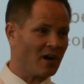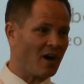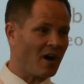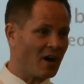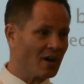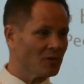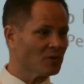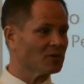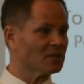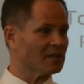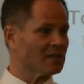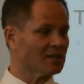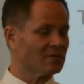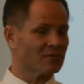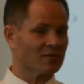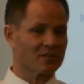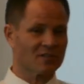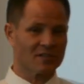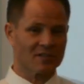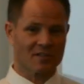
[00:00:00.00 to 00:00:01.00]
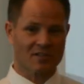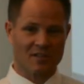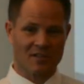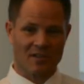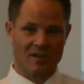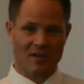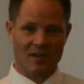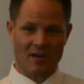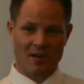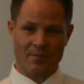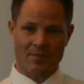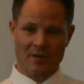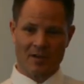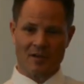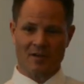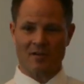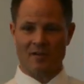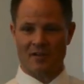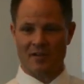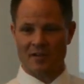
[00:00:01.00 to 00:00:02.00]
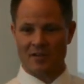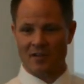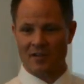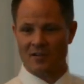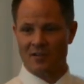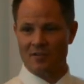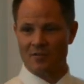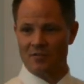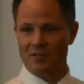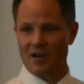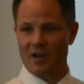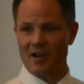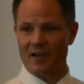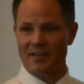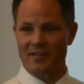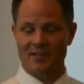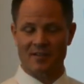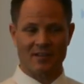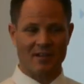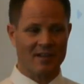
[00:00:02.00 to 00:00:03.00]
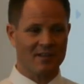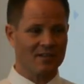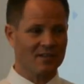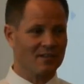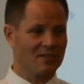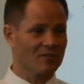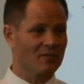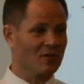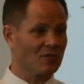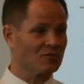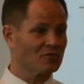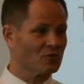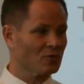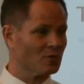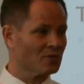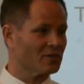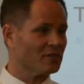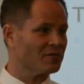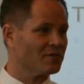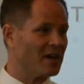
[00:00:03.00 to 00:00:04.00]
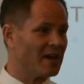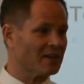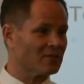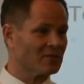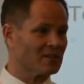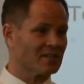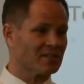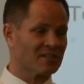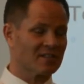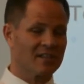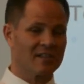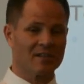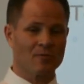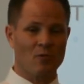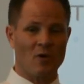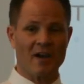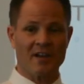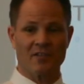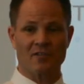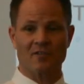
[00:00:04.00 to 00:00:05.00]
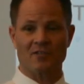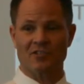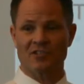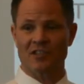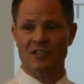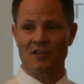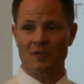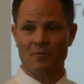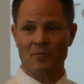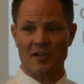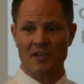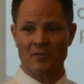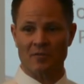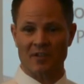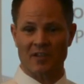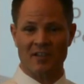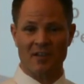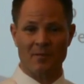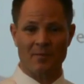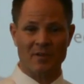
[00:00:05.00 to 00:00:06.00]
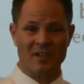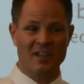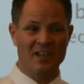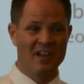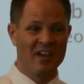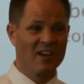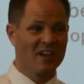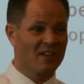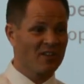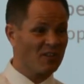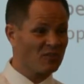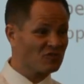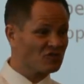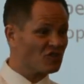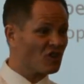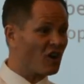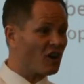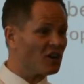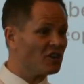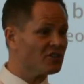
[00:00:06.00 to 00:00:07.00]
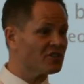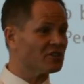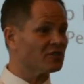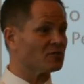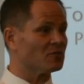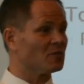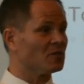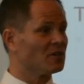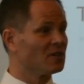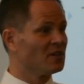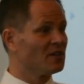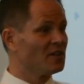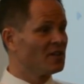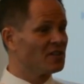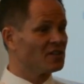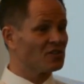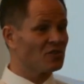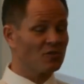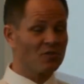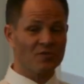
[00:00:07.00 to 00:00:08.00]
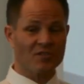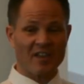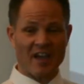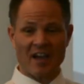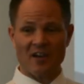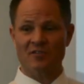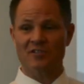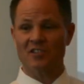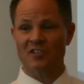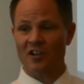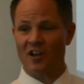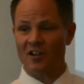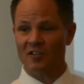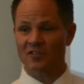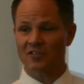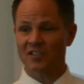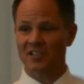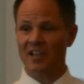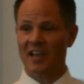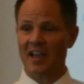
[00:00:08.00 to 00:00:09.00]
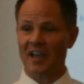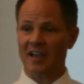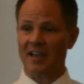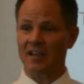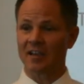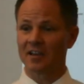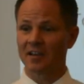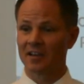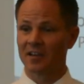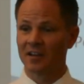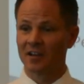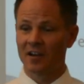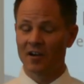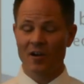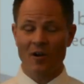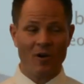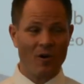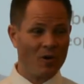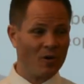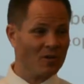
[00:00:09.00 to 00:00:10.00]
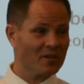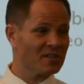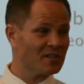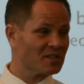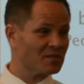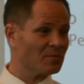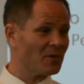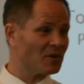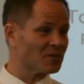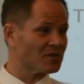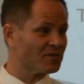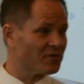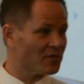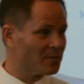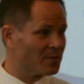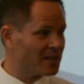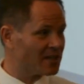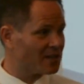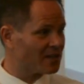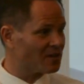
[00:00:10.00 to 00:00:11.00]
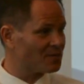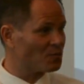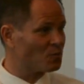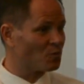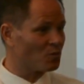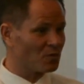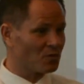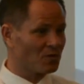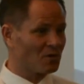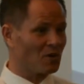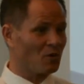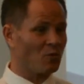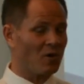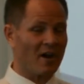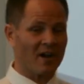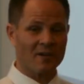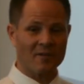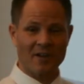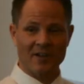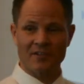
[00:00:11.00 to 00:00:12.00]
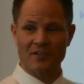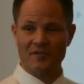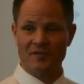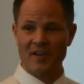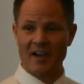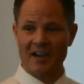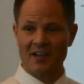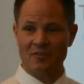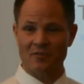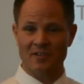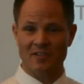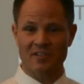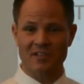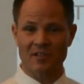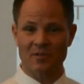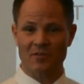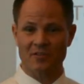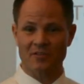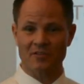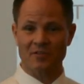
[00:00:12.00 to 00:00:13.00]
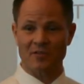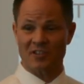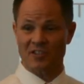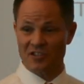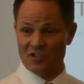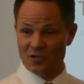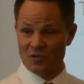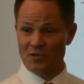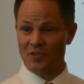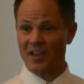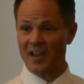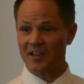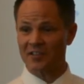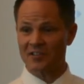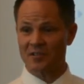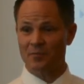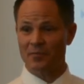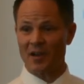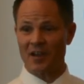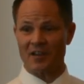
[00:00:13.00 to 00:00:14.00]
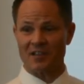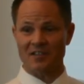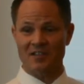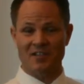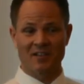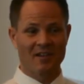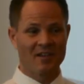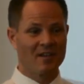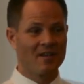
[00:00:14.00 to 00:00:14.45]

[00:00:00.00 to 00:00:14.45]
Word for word: to Autoliv, which is up here in, in Utah, and, and, you go tour their factory to see why they're a Shingo prize-winning company, they'll charge you $2,000 a day. Holy smokes, for me to go, go walk around their factory and see what they're doing is 2000 bucks.